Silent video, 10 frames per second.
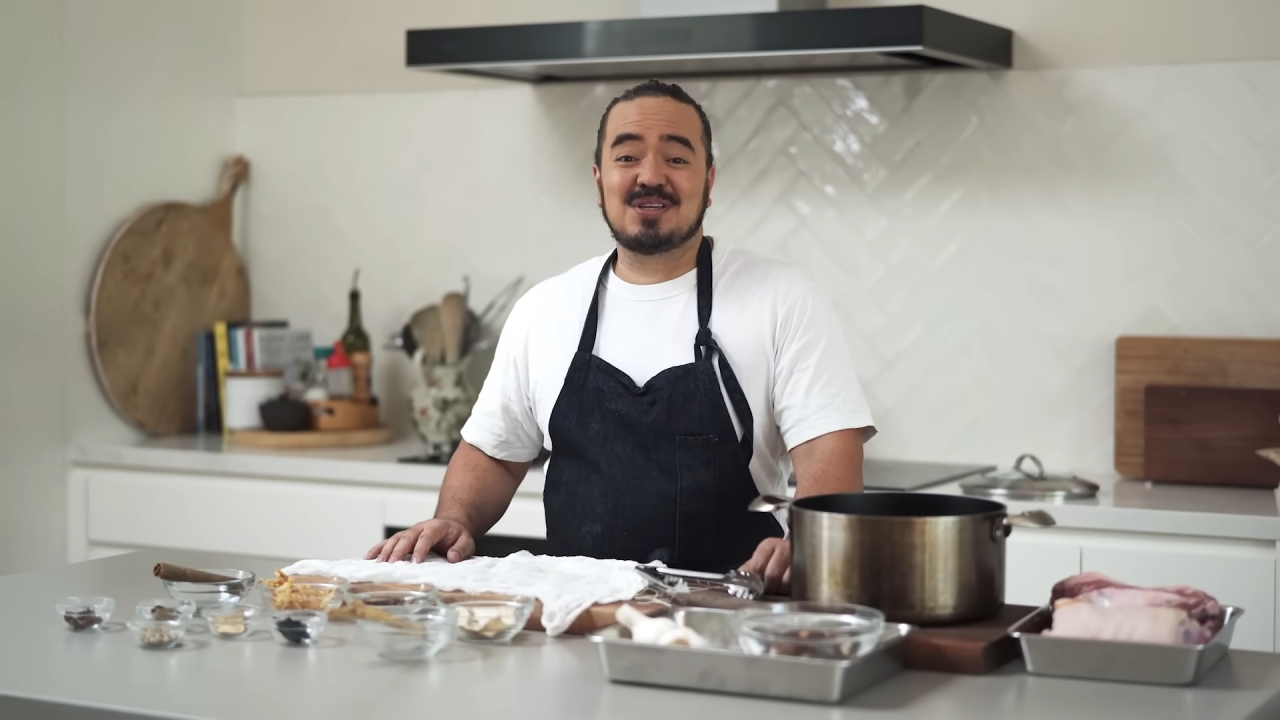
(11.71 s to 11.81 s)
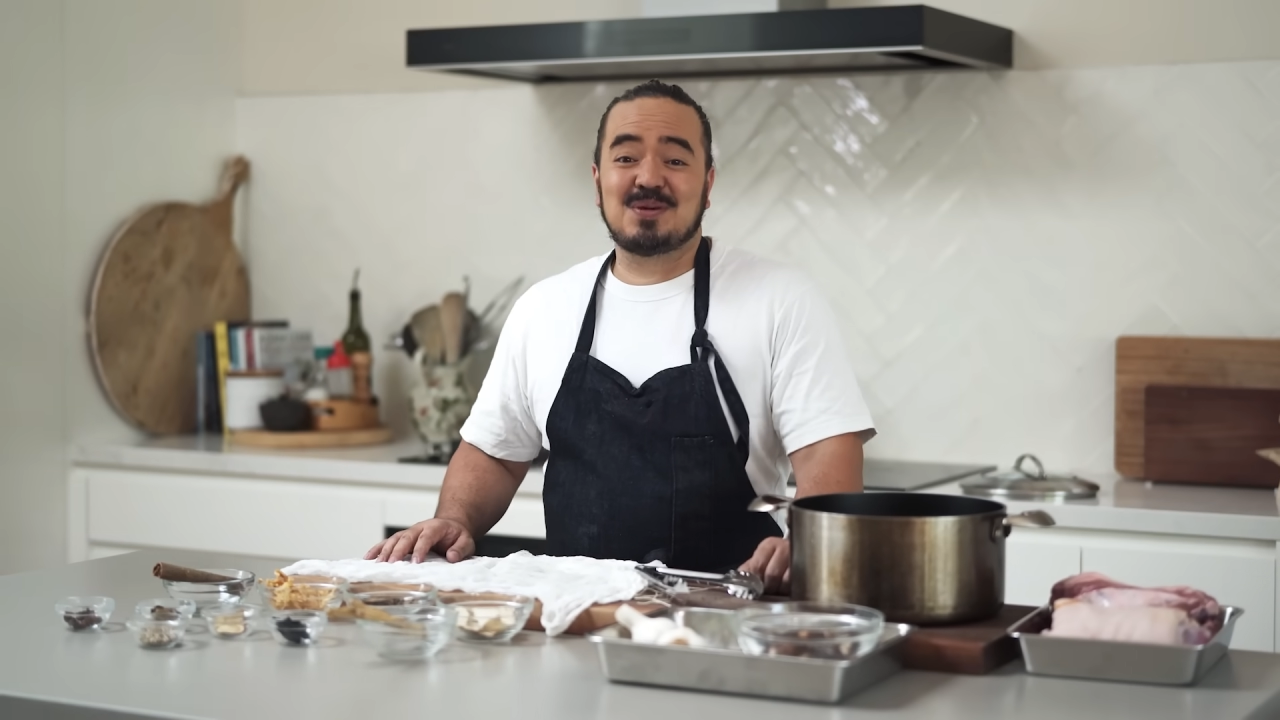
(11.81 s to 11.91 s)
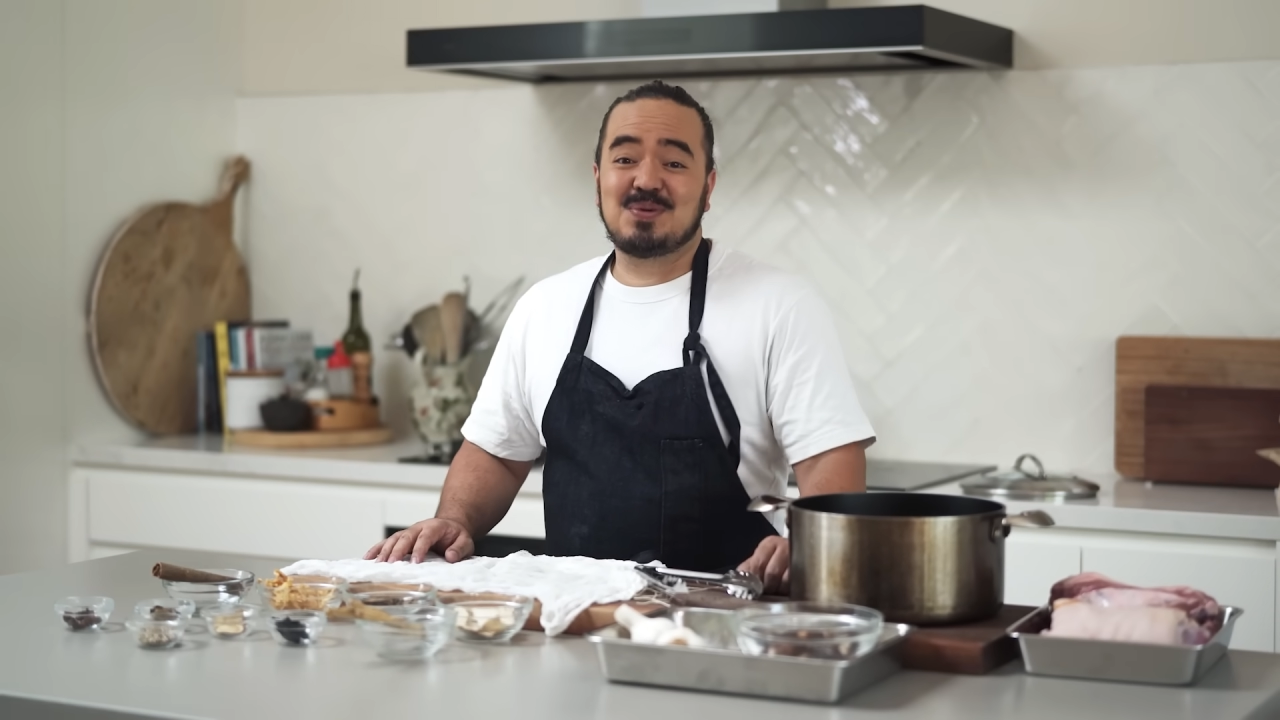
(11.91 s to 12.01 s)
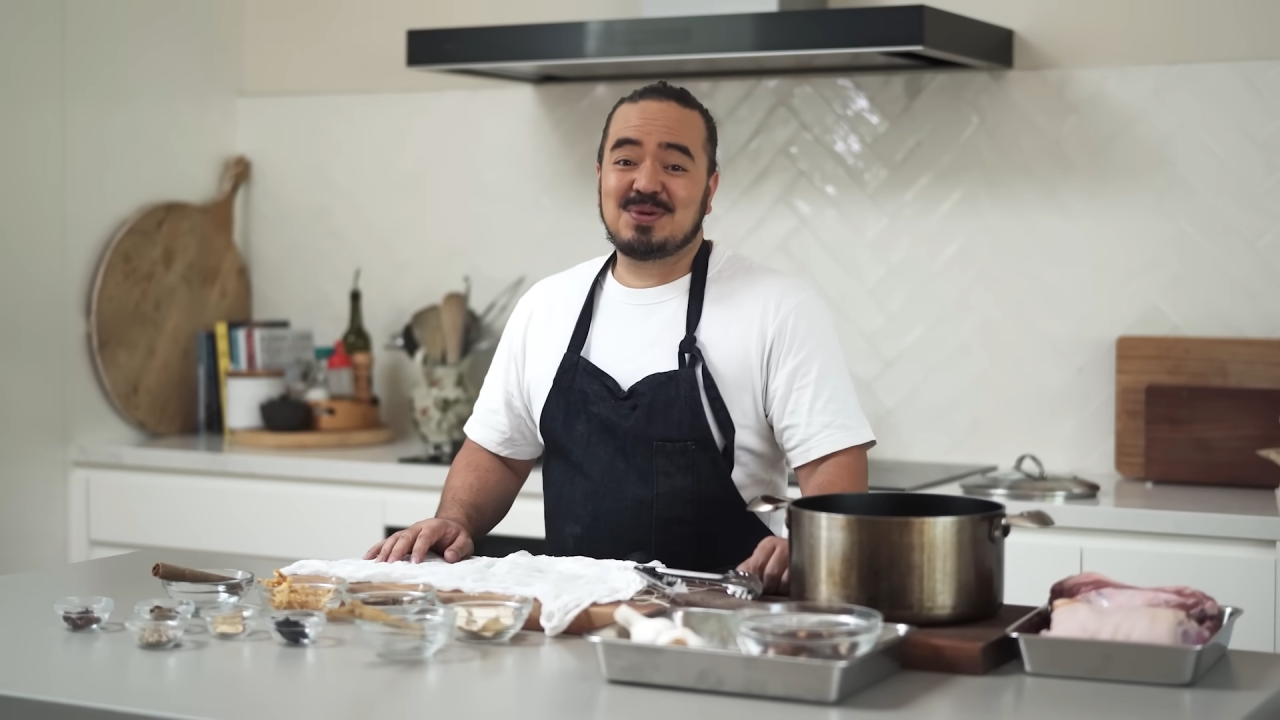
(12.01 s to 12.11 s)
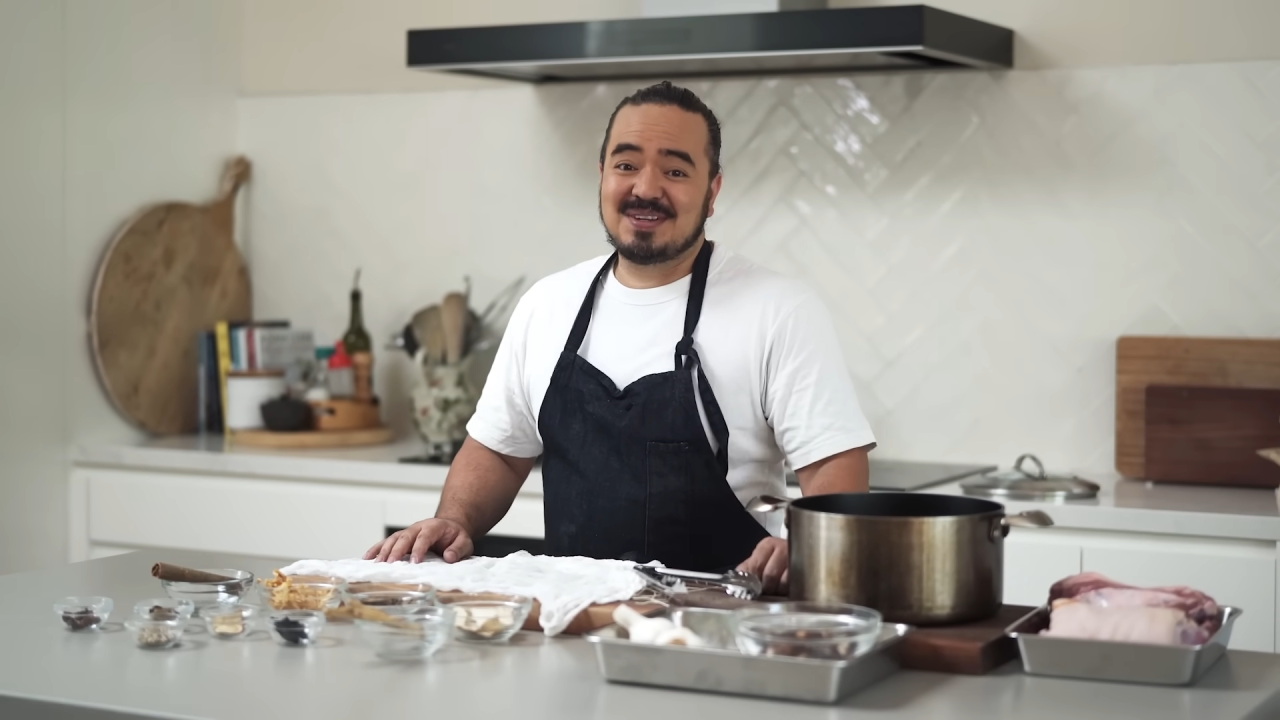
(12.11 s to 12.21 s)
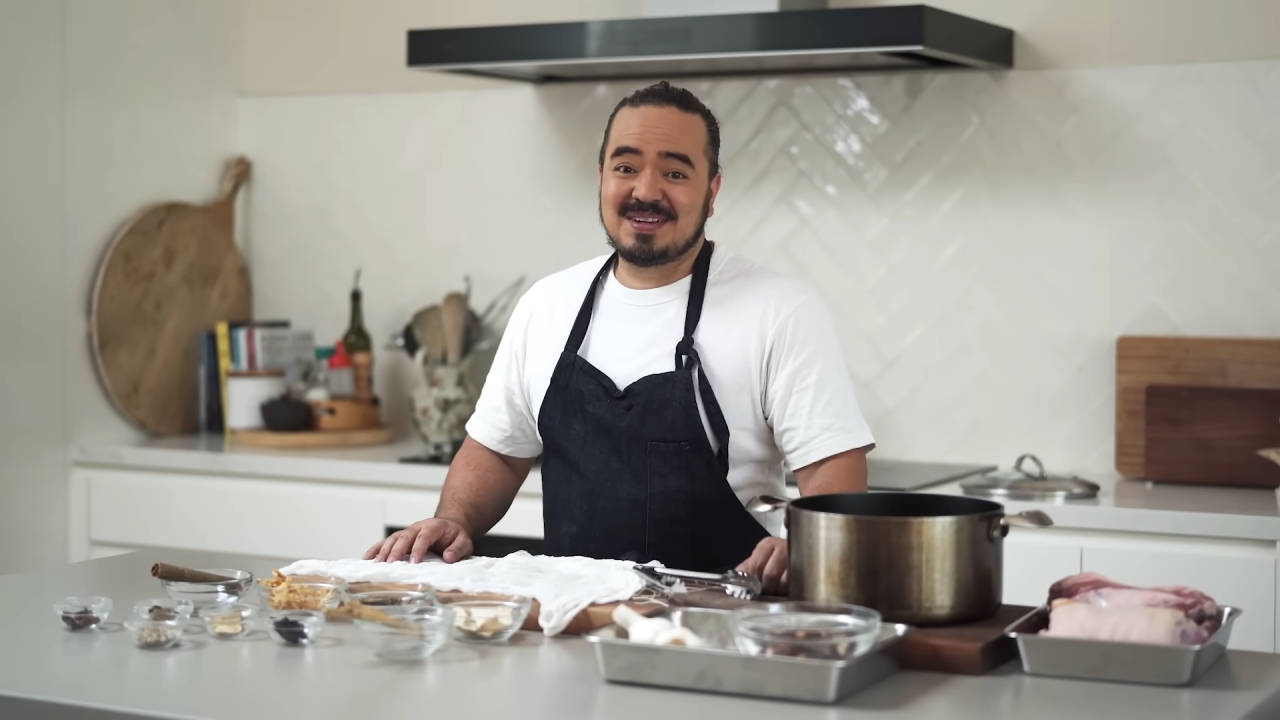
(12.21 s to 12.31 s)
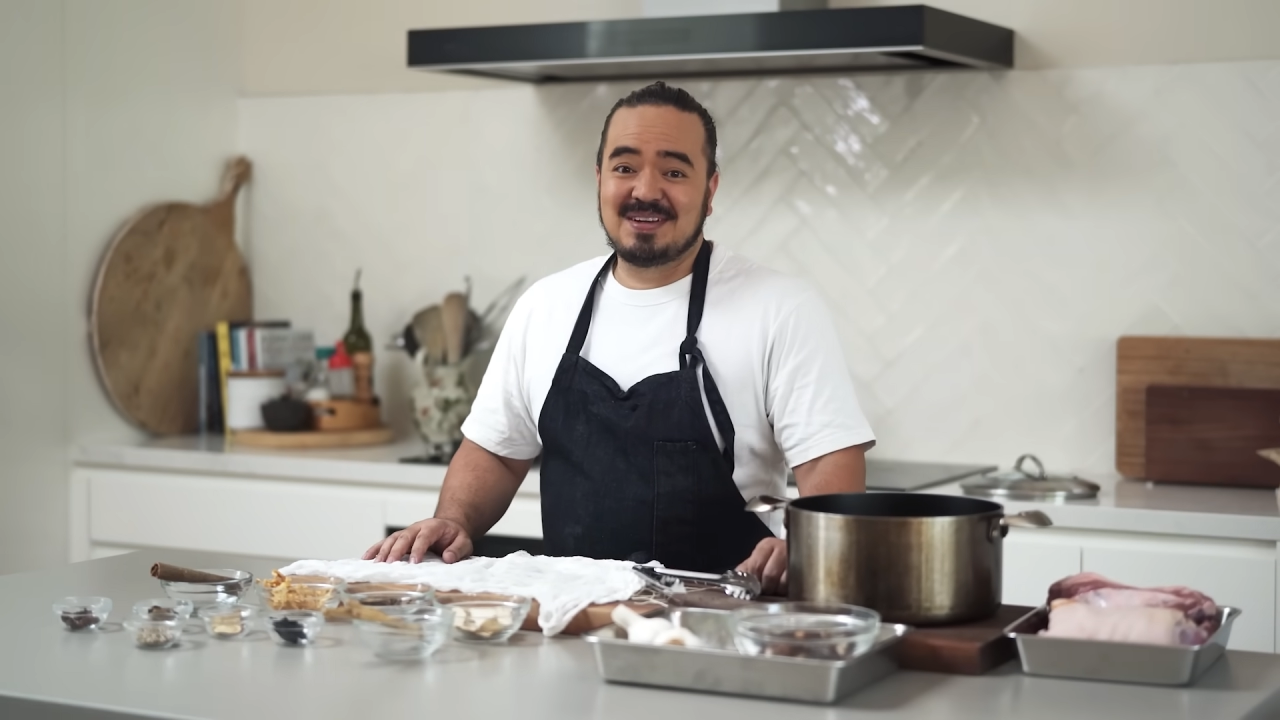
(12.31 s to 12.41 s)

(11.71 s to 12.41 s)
Singapore,